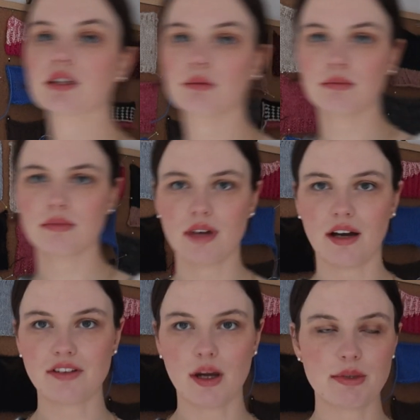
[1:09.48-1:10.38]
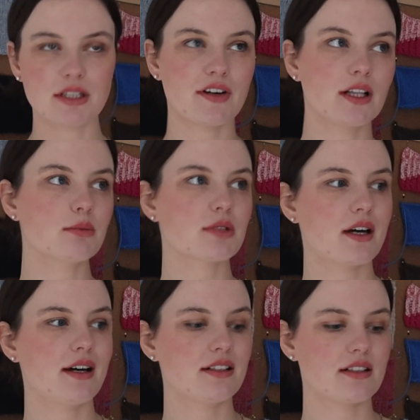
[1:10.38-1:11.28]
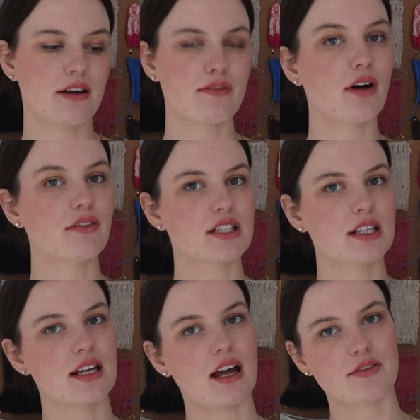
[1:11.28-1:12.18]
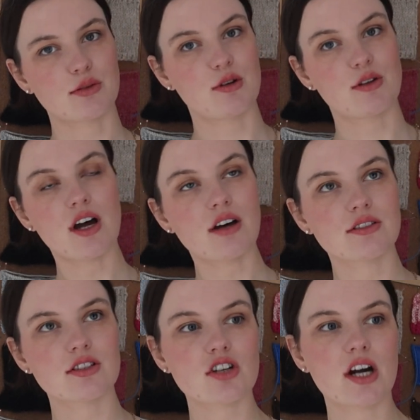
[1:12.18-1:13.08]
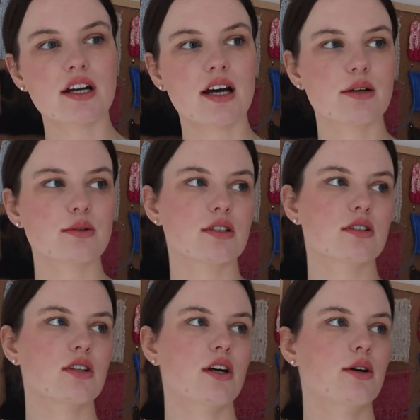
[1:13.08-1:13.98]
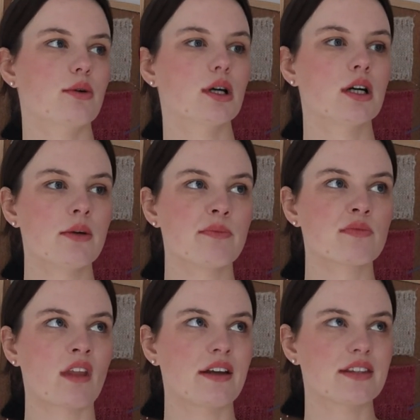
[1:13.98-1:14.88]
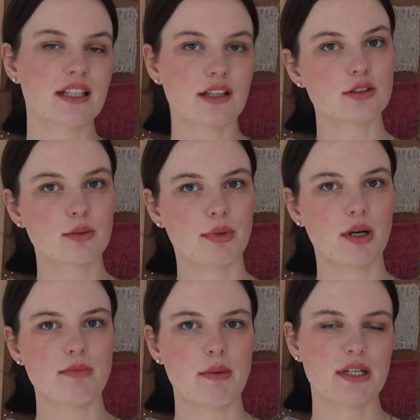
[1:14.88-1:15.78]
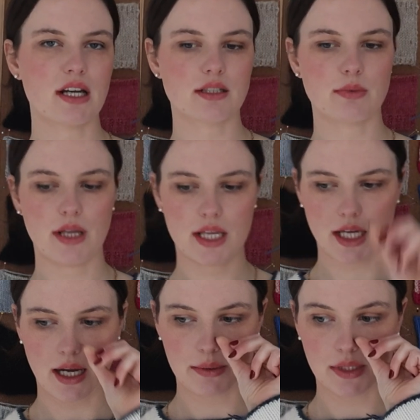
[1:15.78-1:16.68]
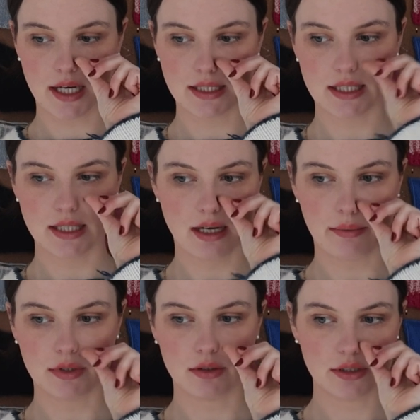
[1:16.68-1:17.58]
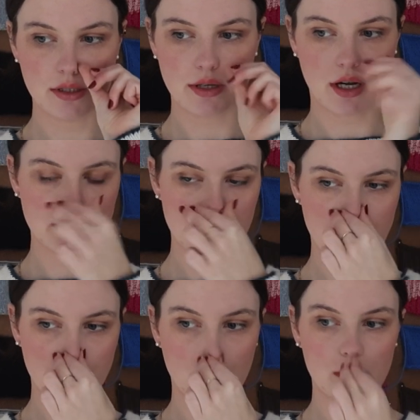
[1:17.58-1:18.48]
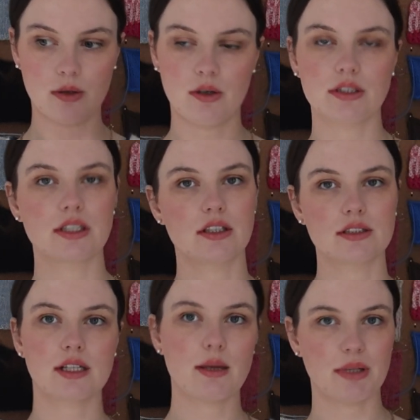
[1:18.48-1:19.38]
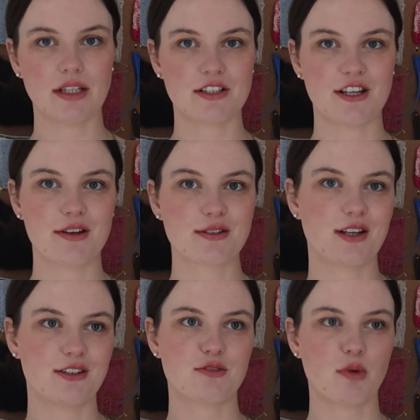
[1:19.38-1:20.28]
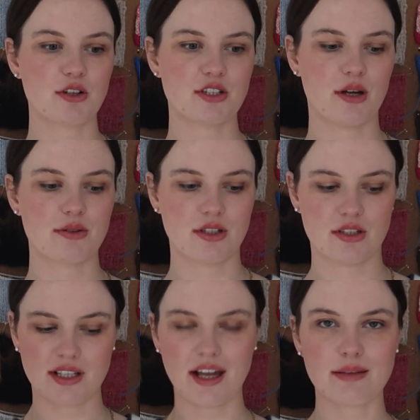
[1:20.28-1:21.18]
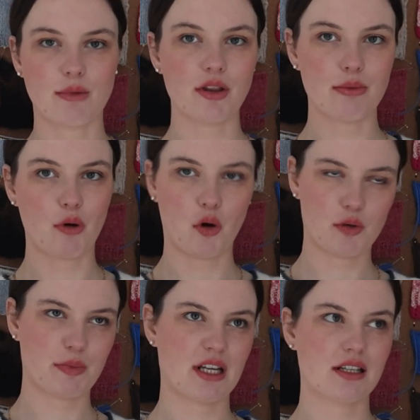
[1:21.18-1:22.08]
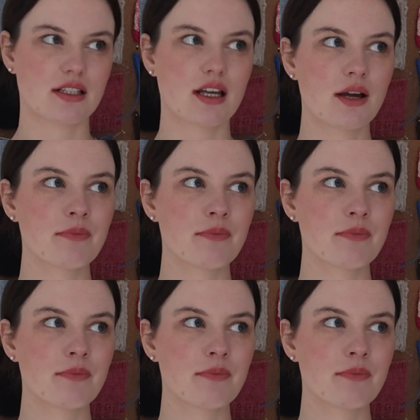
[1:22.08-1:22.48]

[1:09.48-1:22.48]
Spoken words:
of them have now been developed, and I've obviously have some new yarns to try out. So I think at some point, maybe next week, I would like to sit down with all the new yarns that I bought, or all the yarns that I plan to use, and swatch those and just get them on the board, because